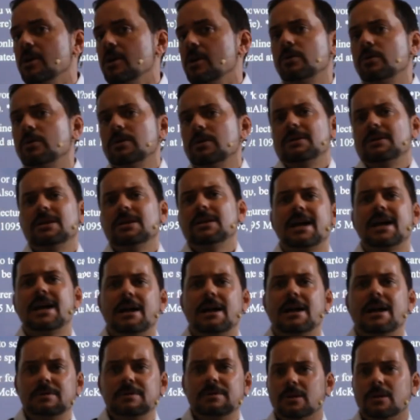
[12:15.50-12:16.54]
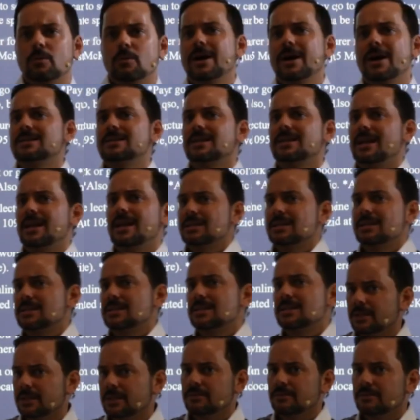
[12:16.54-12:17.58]
do you mean, Happy Singh? Why is it
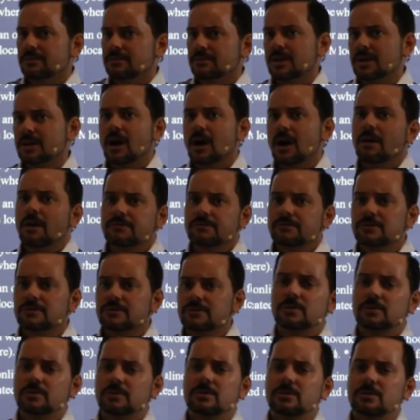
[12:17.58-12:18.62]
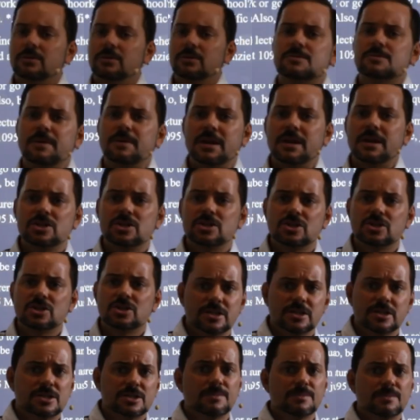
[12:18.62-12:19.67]
excellent? Is it comfortable,
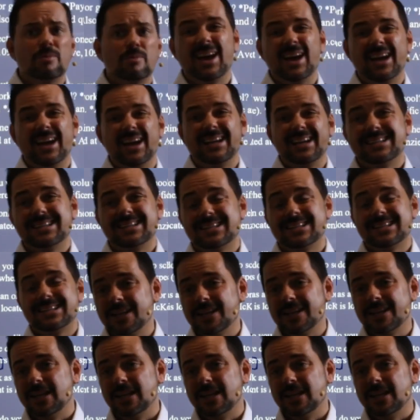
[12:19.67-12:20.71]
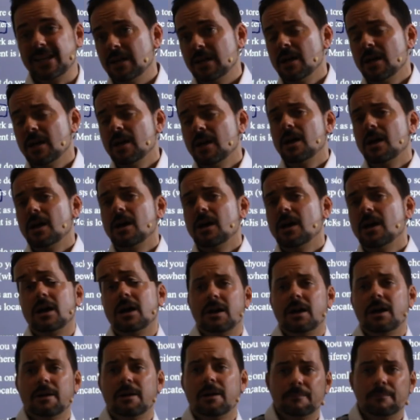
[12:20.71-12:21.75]
spacious, bright, sunny,
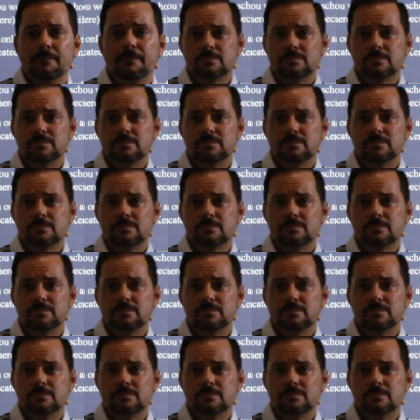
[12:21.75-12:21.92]
um,